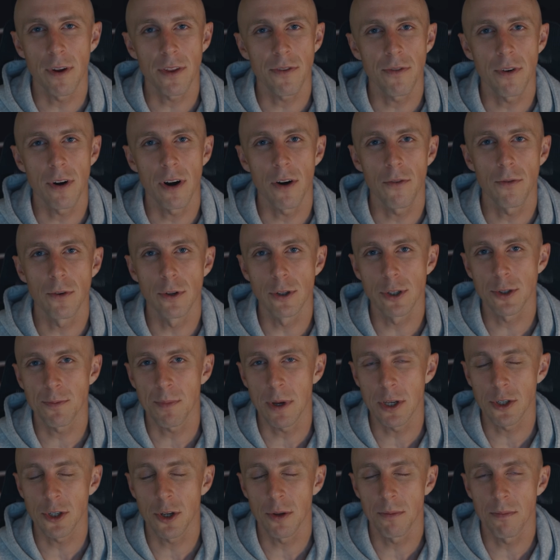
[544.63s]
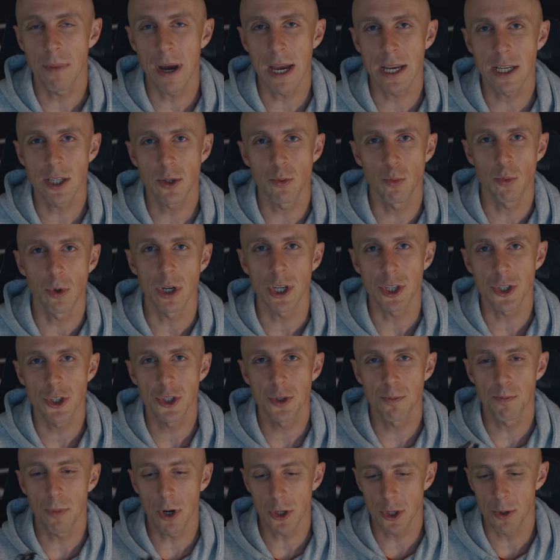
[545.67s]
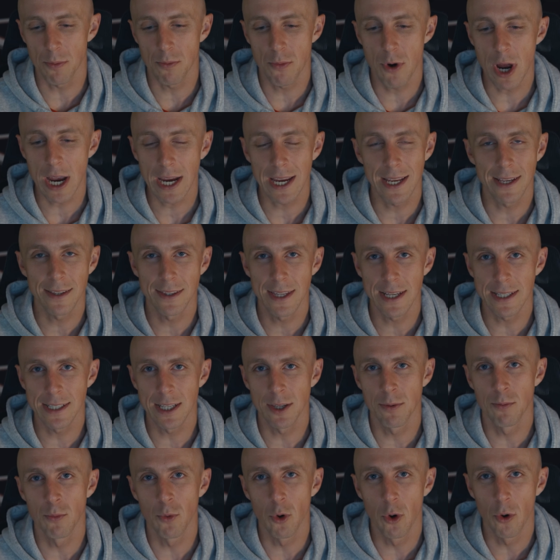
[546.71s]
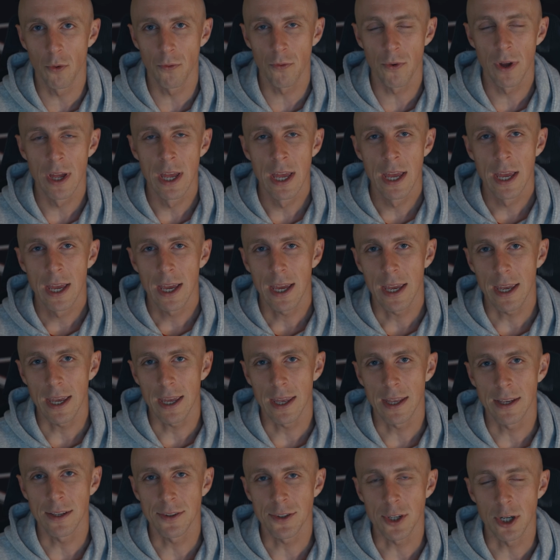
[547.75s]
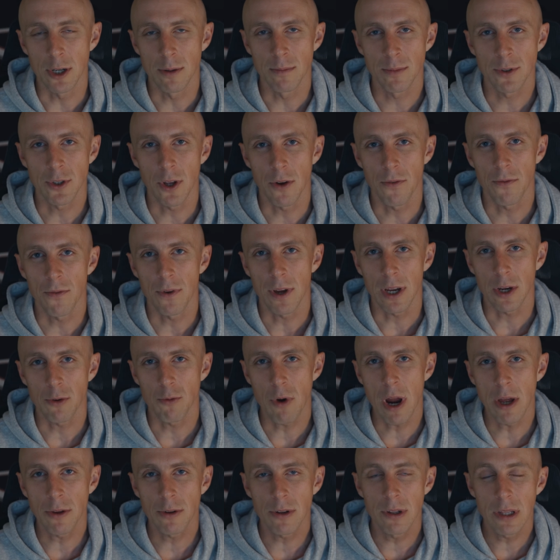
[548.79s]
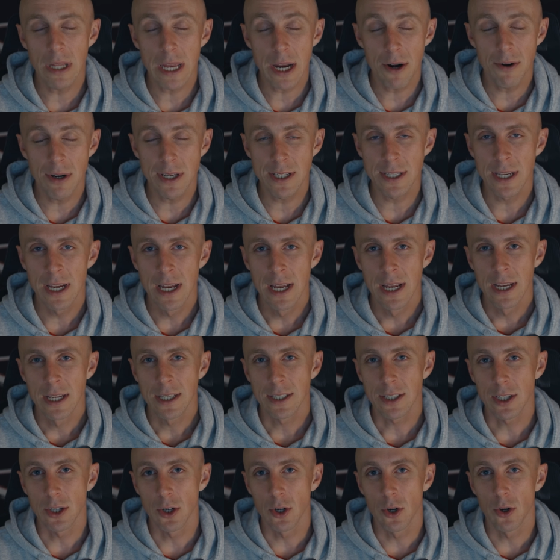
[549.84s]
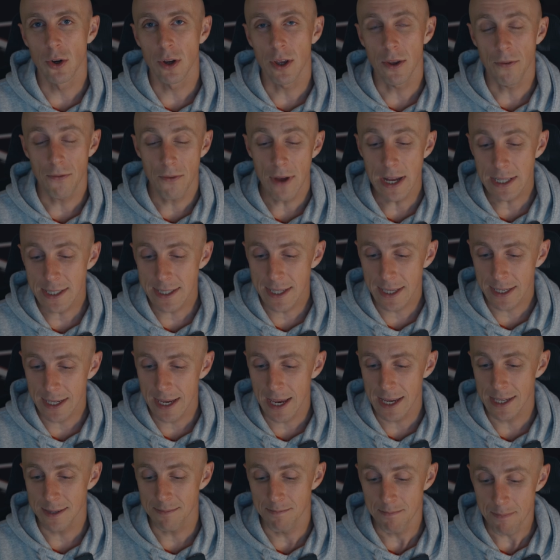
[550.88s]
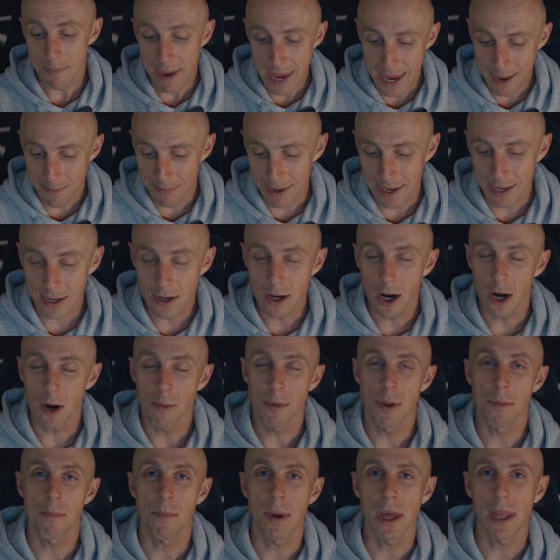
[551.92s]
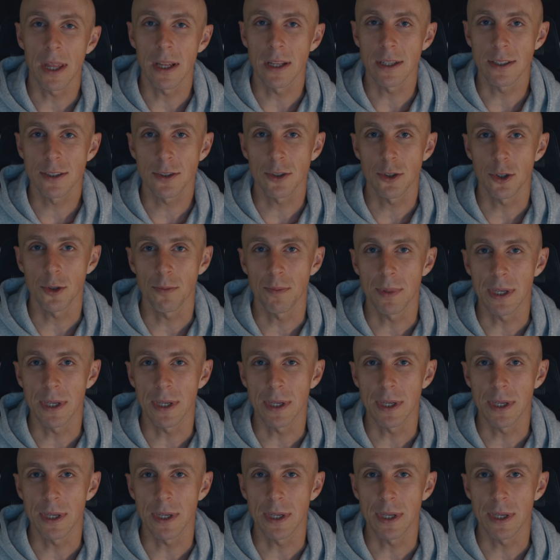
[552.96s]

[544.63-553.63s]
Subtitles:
that there are full suspension bikes which bottom bracket doesn't move in terms of ground clearance. So if that's the case, maybe Garmin pedals could